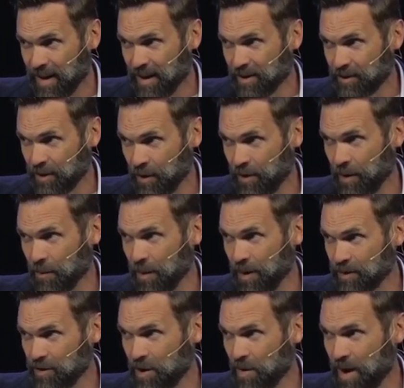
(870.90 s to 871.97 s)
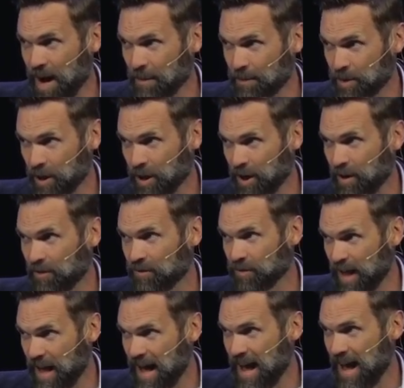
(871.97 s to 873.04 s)
So there was no option of
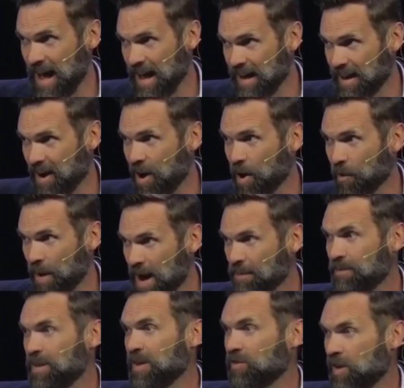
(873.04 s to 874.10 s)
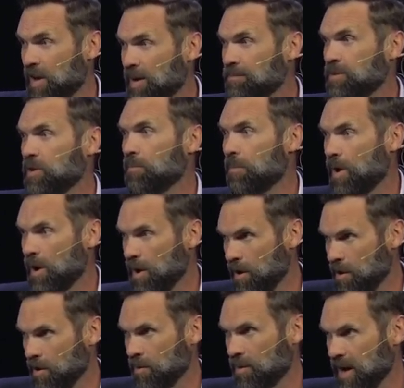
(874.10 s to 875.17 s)
like, I'll wrap this up
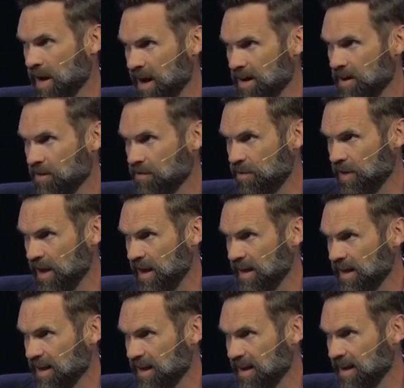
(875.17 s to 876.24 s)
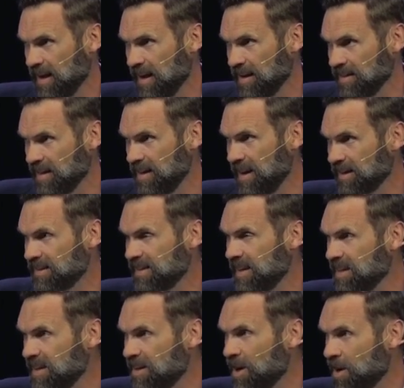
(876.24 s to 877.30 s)
tomorrow kind of thing. And the next
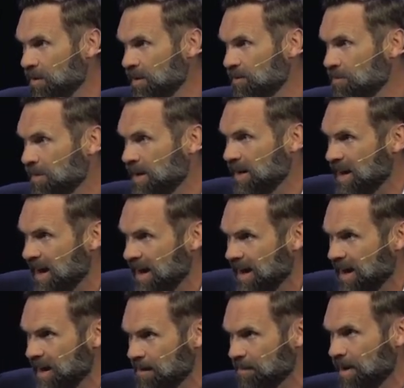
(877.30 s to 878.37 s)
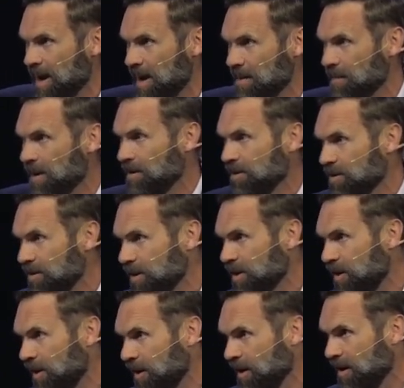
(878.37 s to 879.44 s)
thing you know, it's midnight. I'm, I'm under the
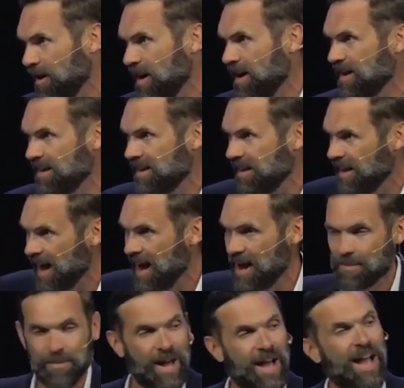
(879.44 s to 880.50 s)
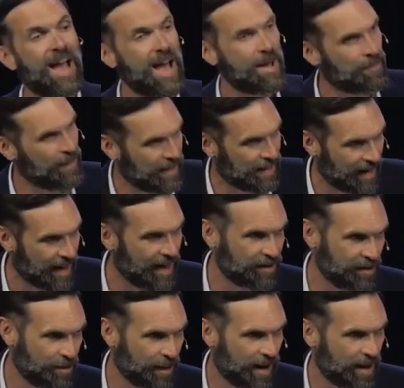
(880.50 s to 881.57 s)
car and I, I'm not happy,
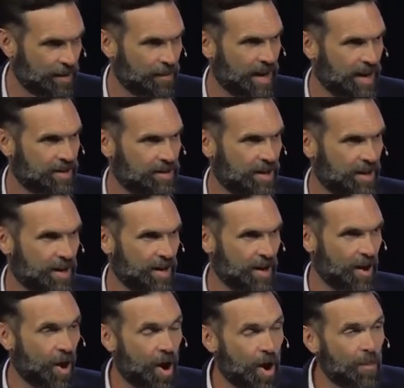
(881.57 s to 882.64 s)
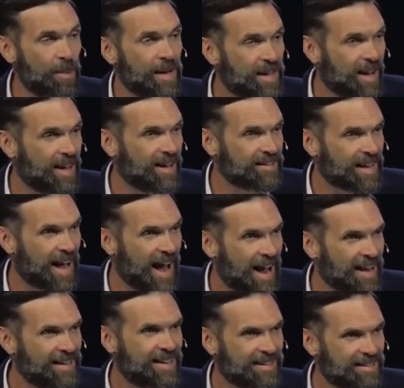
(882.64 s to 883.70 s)
as you might imagine. All because
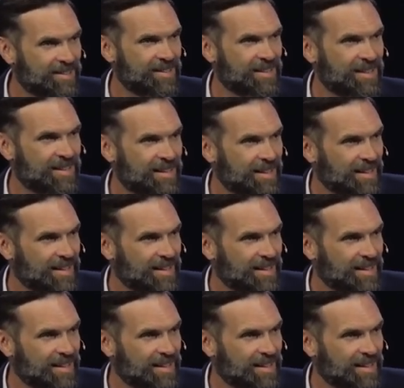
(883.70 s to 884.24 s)
I didn't,